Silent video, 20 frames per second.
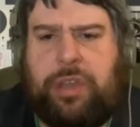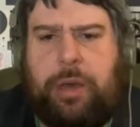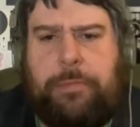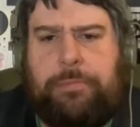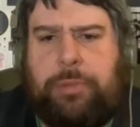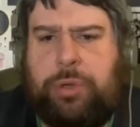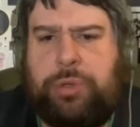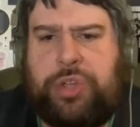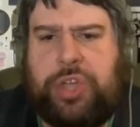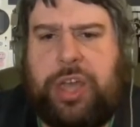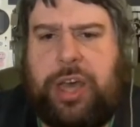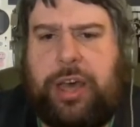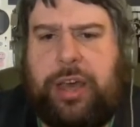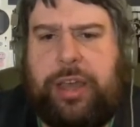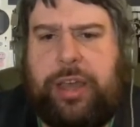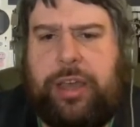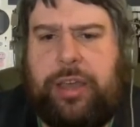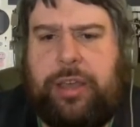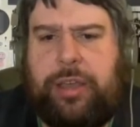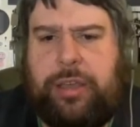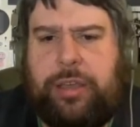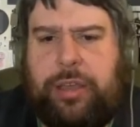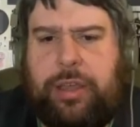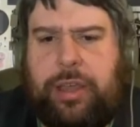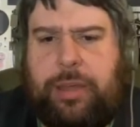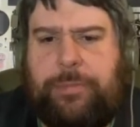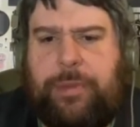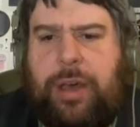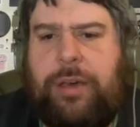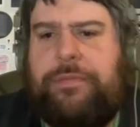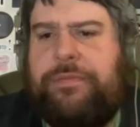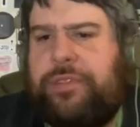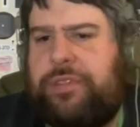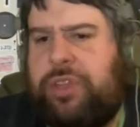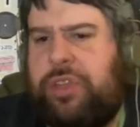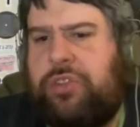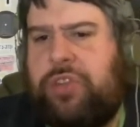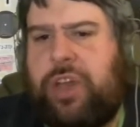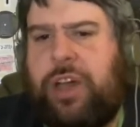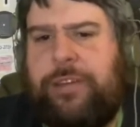much higher. Um, obviously,
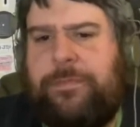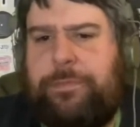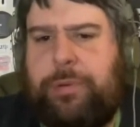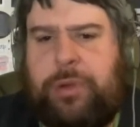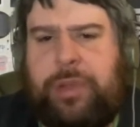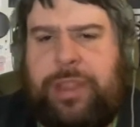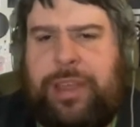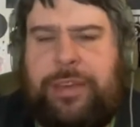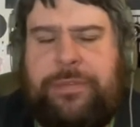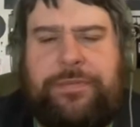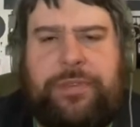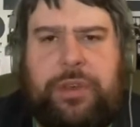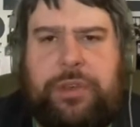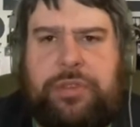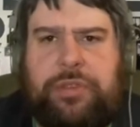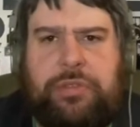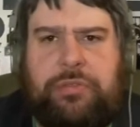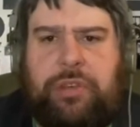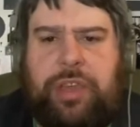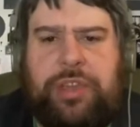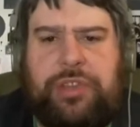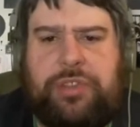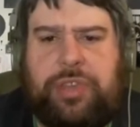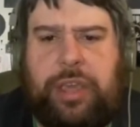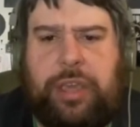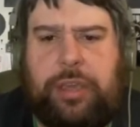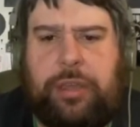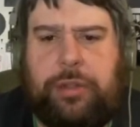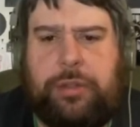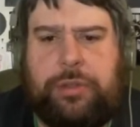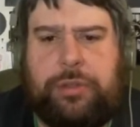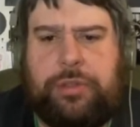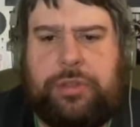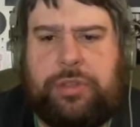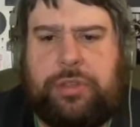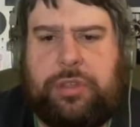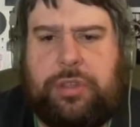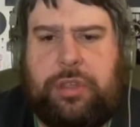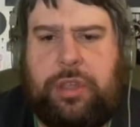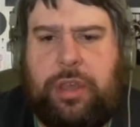Jive Bunny, their first three singles
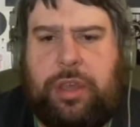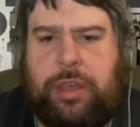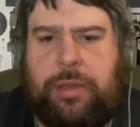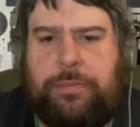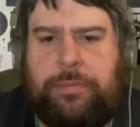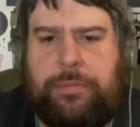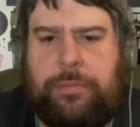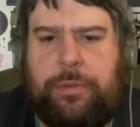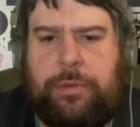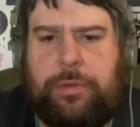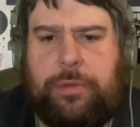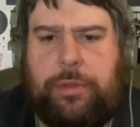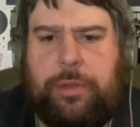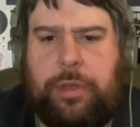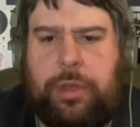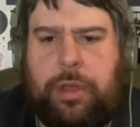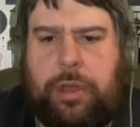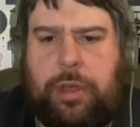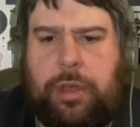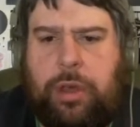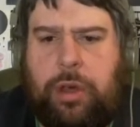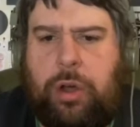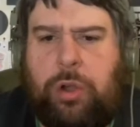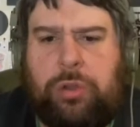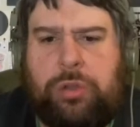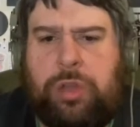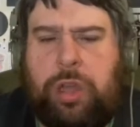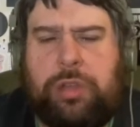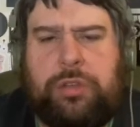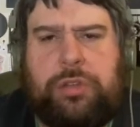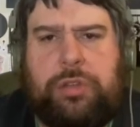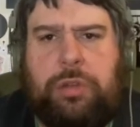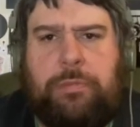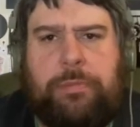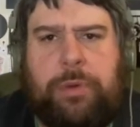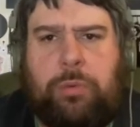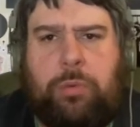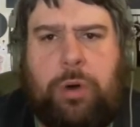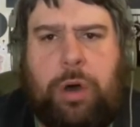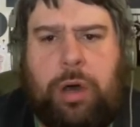um, all got to number
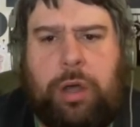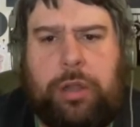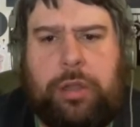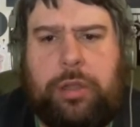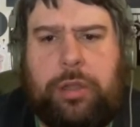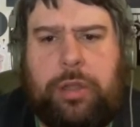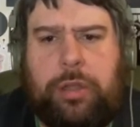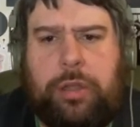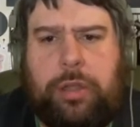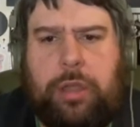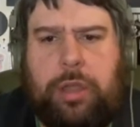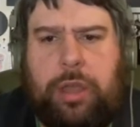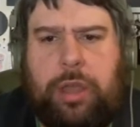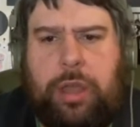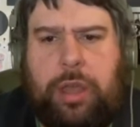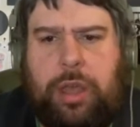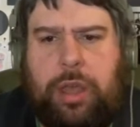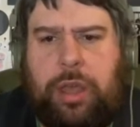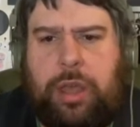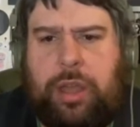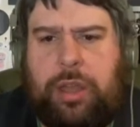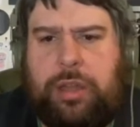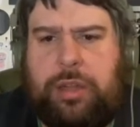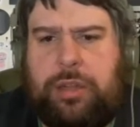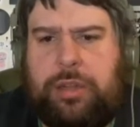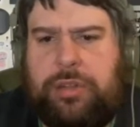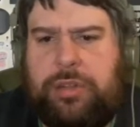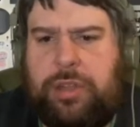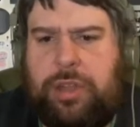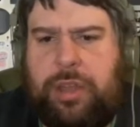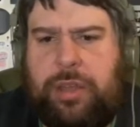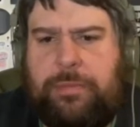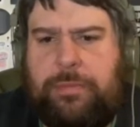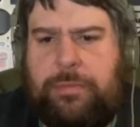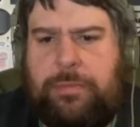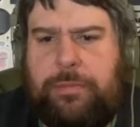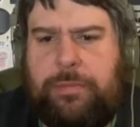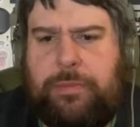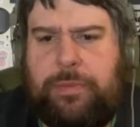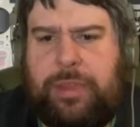one. And um,
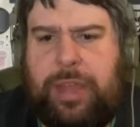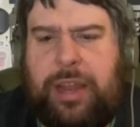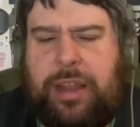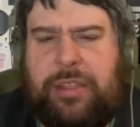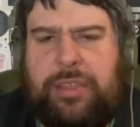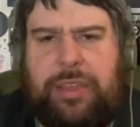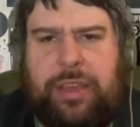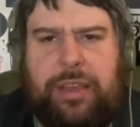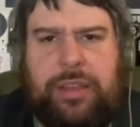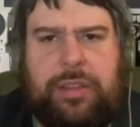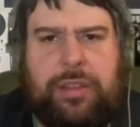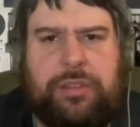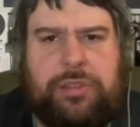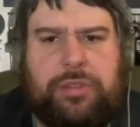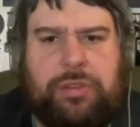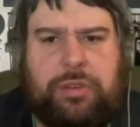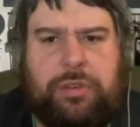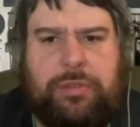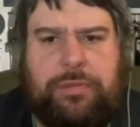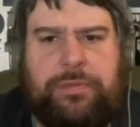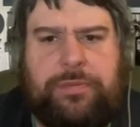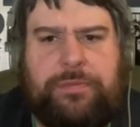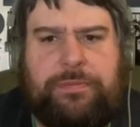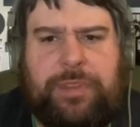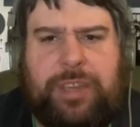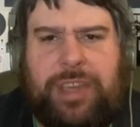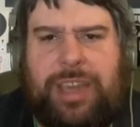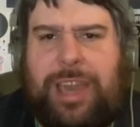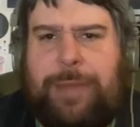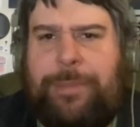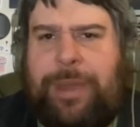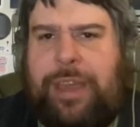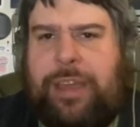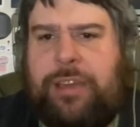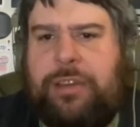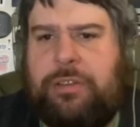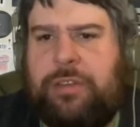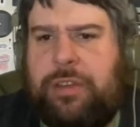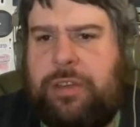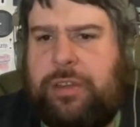then I think the sort of gimmick
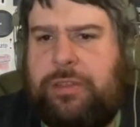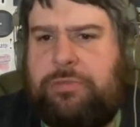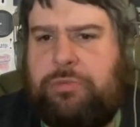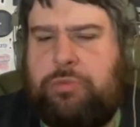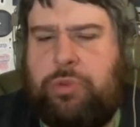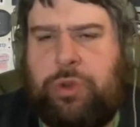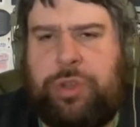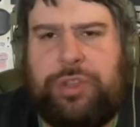had run its